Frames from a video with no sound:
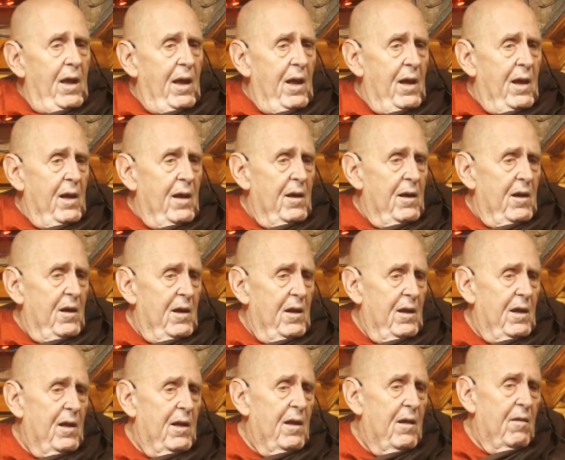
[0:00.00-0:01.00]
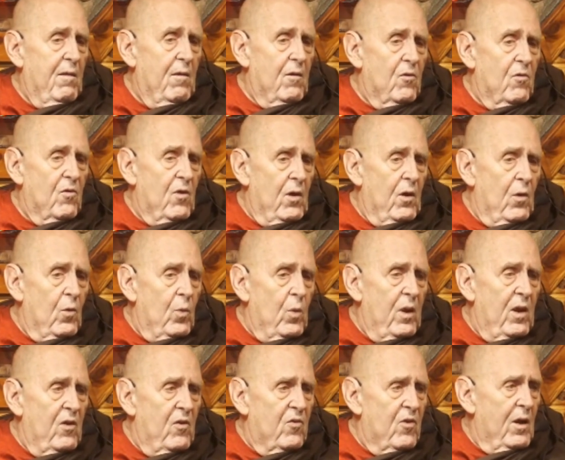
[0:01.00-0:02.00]
And there's
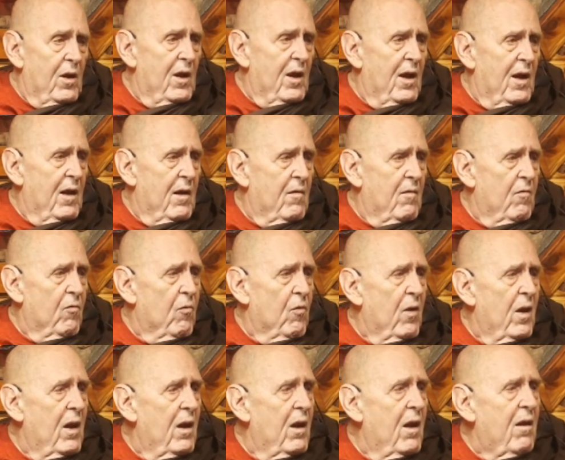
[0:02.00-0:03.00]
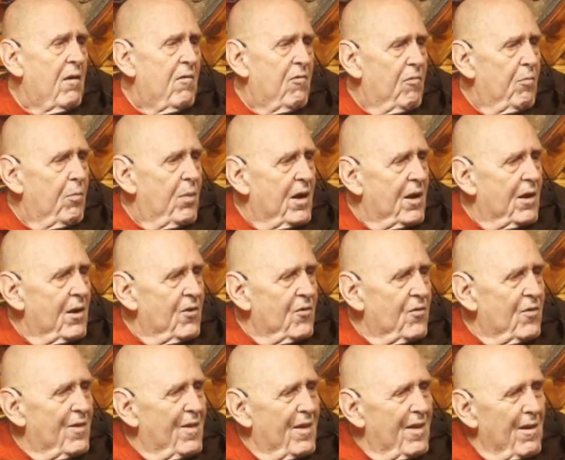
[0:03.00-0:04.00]
always a lot of relief
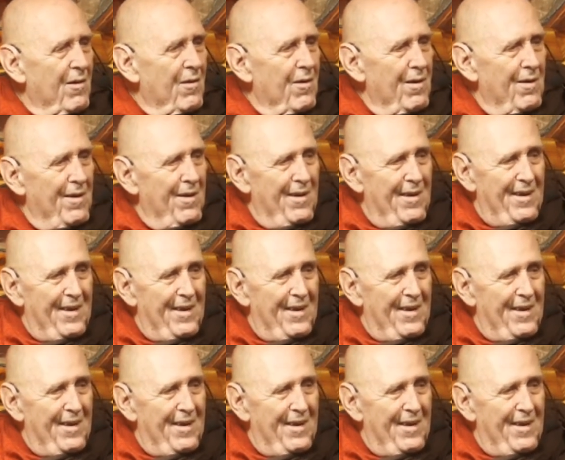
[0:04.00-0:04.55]
because they're,